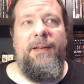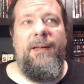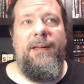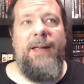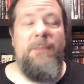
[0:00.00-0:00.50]

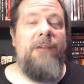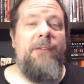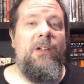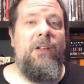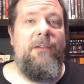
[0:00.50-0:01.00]
I'm
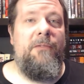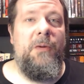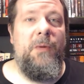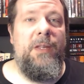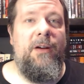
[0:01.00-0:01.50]
having a lot of
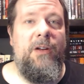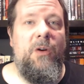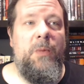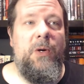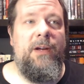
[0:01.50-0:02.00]
fun with the
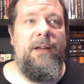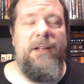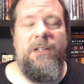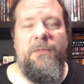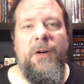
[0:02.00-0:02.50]
audiobook, and
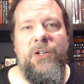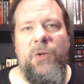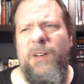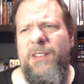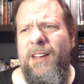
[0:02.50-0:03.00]
it's very
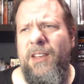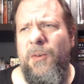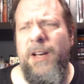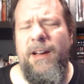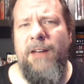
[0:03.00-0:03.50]
short. It's like
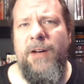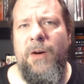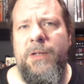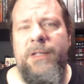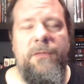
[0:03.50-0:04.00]
3.5
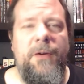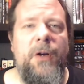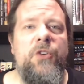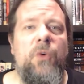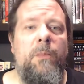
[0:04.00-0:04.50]
hours. It's a very
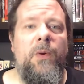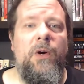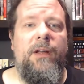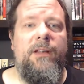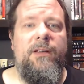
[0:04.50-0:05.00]
short
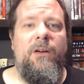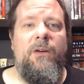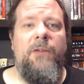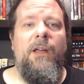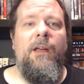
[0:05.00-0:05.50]
book
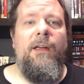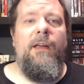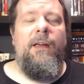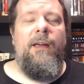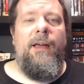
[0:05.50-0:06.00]
itself,
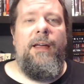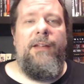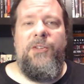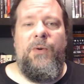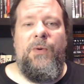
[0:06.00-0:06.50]

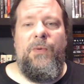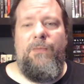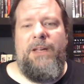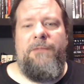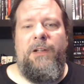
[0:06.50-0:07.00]
and so
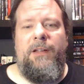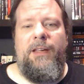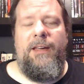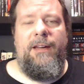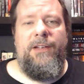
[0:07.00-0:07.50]

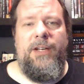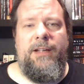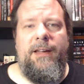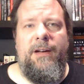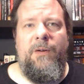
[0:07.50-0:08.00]
definitely check
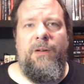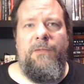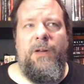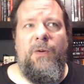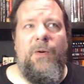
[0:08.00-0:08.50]
that out
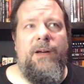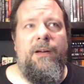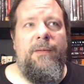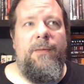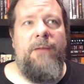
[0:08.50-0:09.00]
if
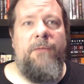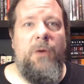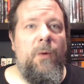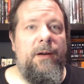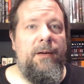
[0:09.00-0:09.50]
you
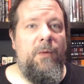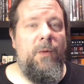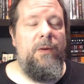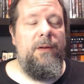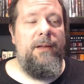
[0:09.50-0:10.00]
want to
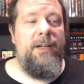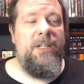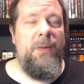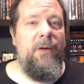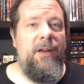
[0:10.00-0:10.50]

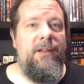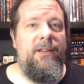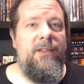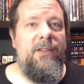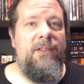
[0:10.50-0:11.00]

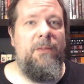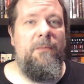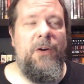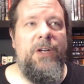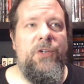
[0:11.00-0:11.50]
experience some
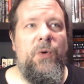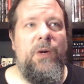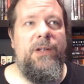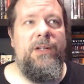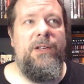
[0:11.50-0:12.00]
very
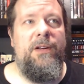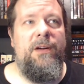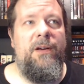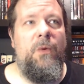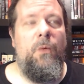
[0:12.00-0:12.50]
short,
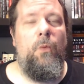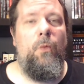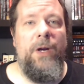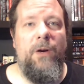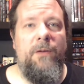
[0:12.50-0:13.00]

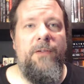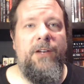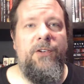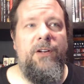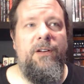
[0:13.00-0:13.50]
weird
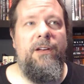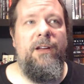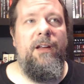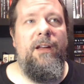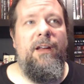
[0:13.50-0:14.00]
fiction
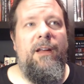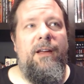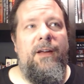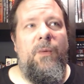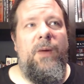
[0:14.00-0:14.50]

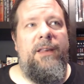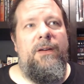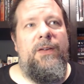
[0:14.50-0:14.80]
with